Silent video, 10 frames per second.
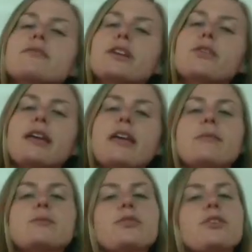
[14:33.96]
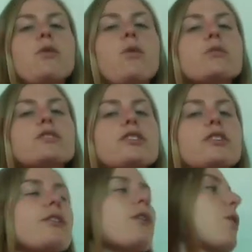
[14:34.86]
video games when they're
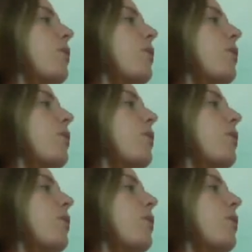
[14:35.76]
older,